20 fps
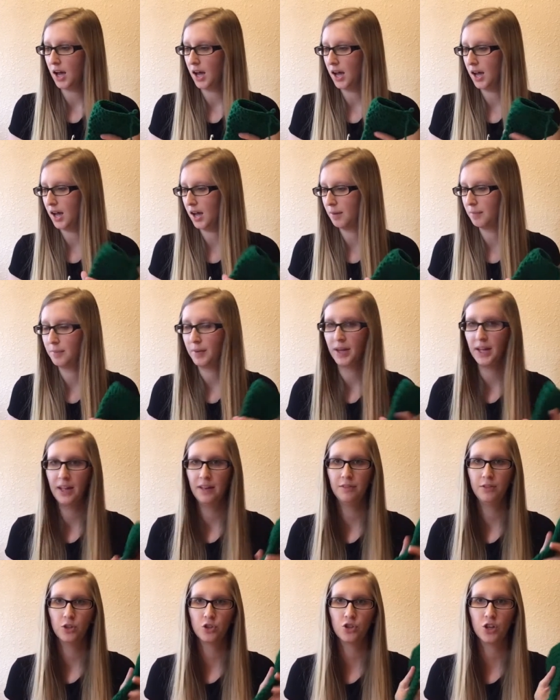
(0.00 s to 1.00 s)
Um,
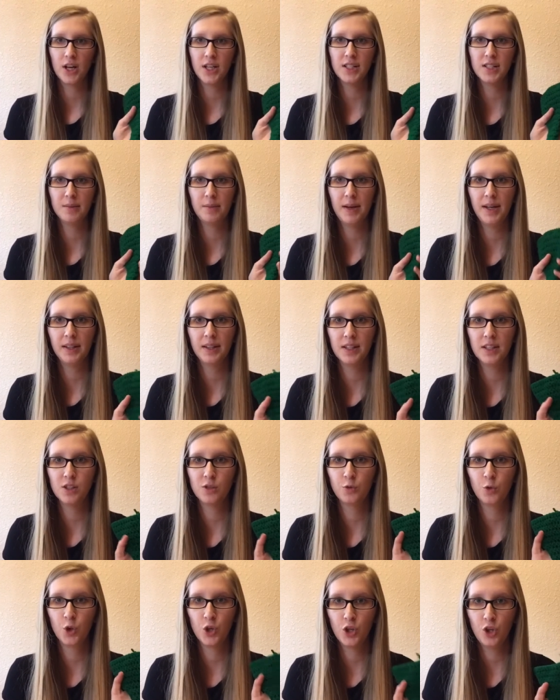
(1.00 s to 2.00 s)
if you're trying to make
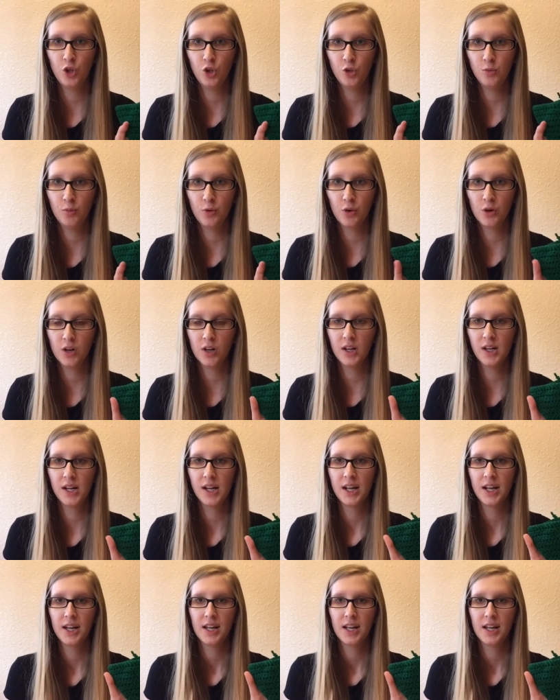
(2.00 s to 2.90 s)
this for a newborn,